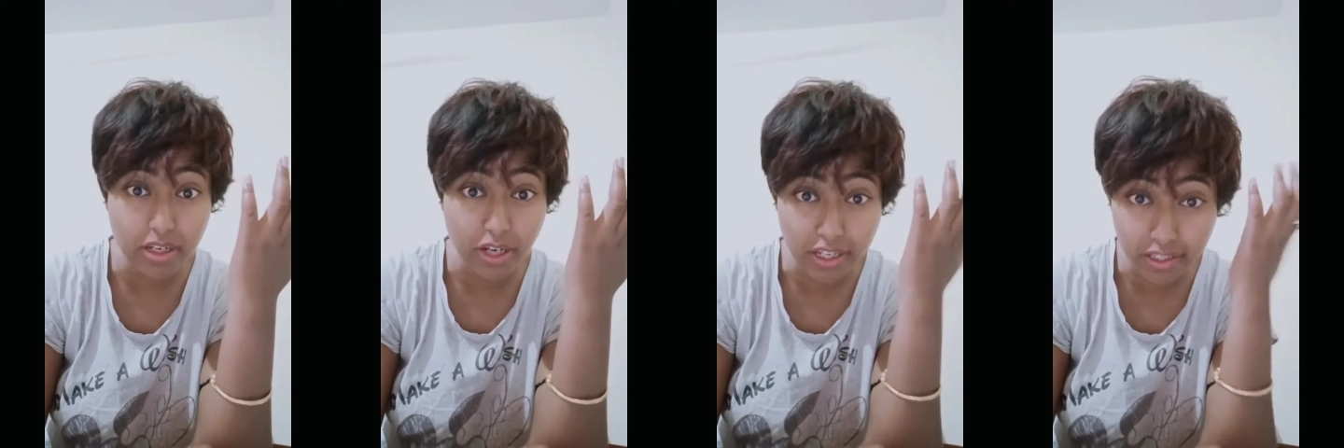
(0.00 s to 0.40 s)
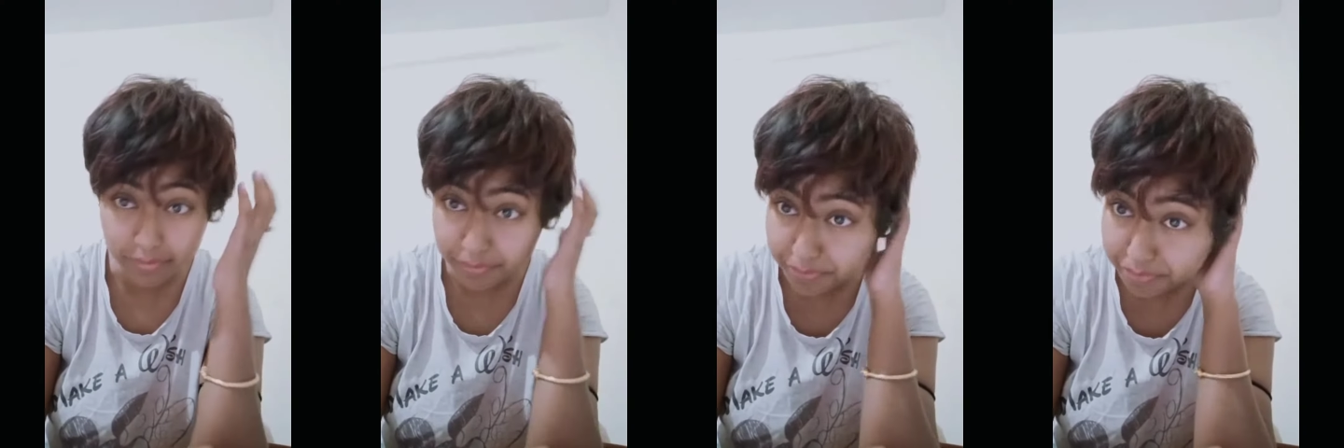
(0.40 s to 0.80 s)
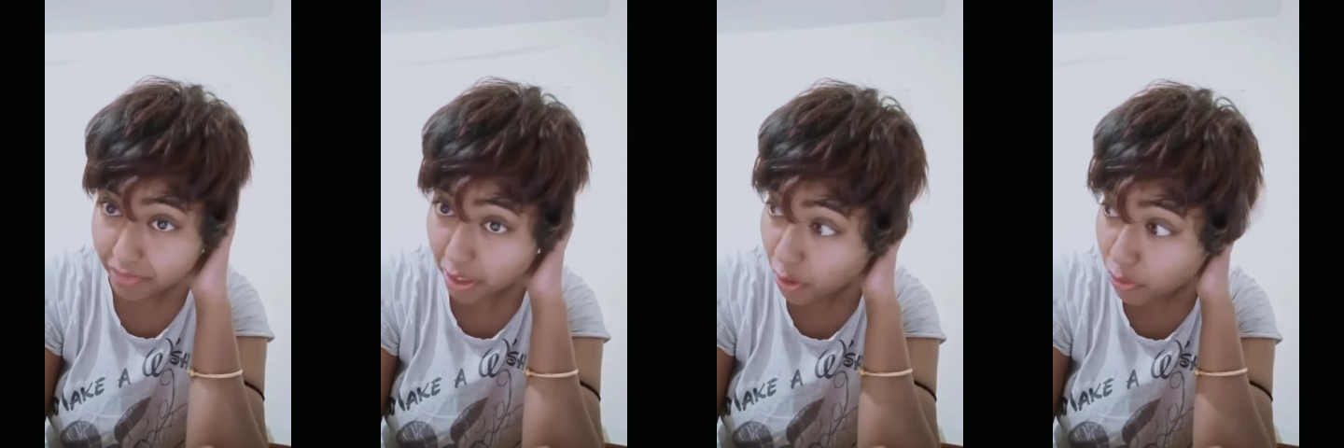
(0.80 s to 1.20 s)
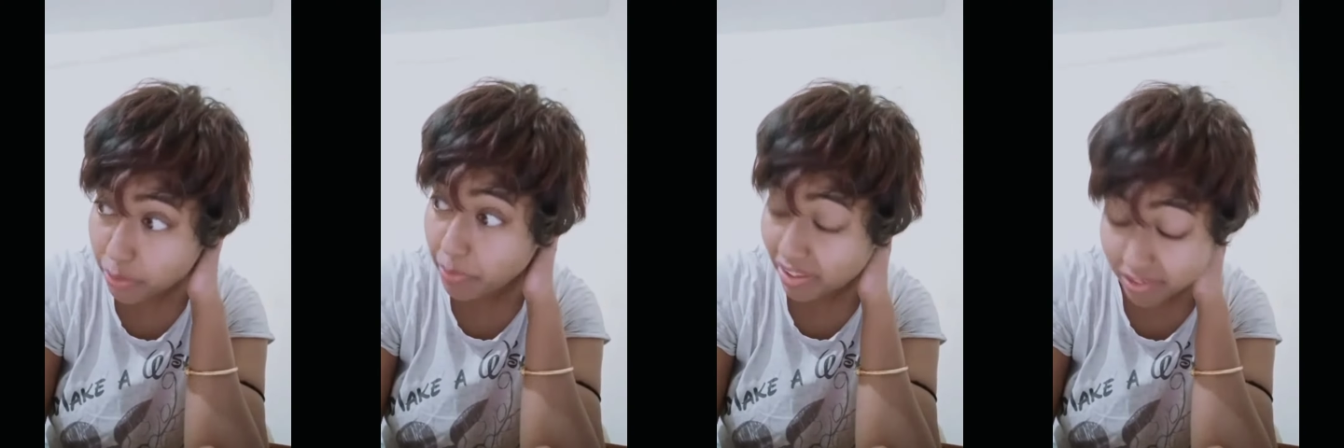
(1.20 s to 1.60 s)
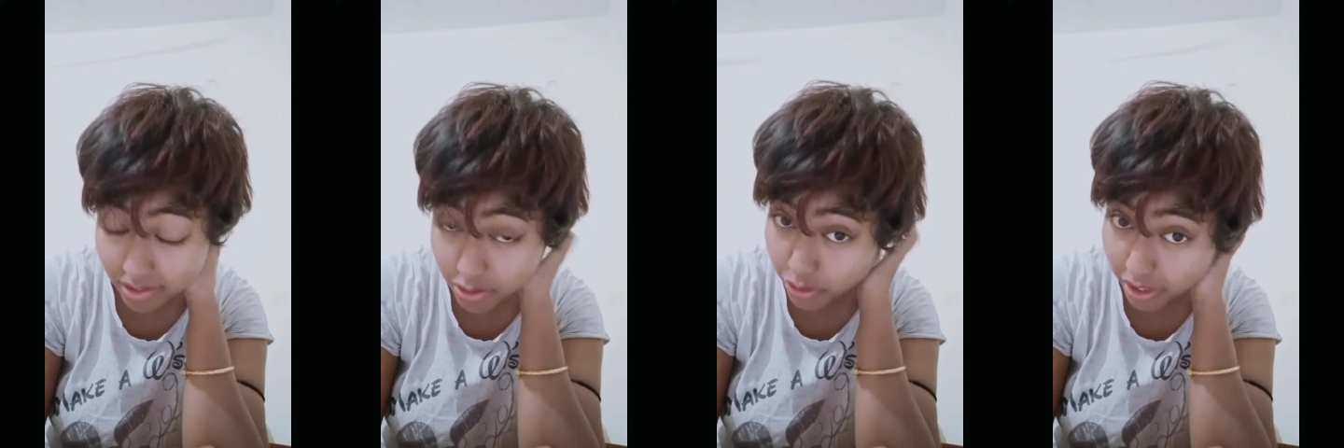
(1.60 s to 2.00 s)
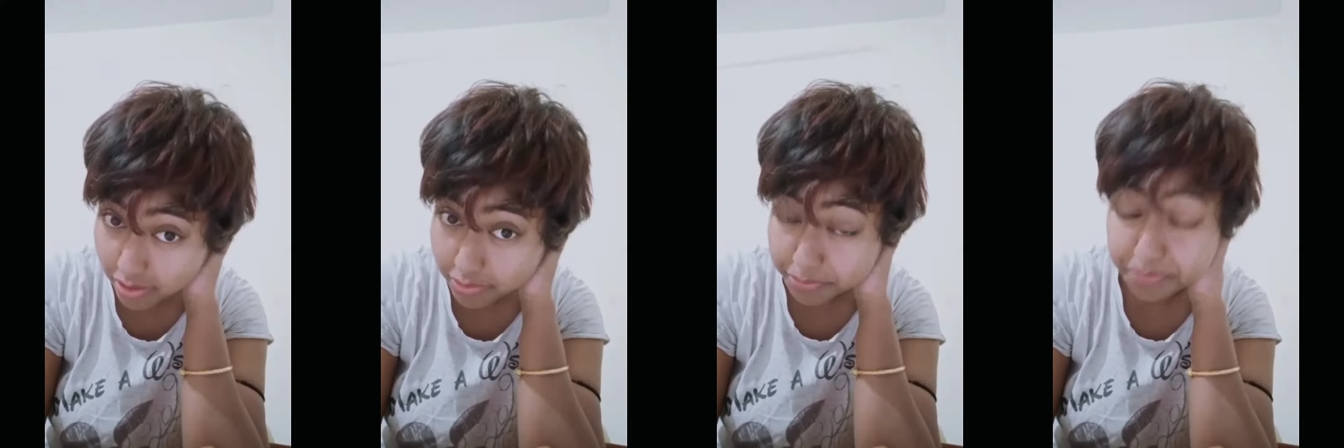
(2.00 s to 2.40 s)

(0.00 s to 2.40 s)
running around the backyard together.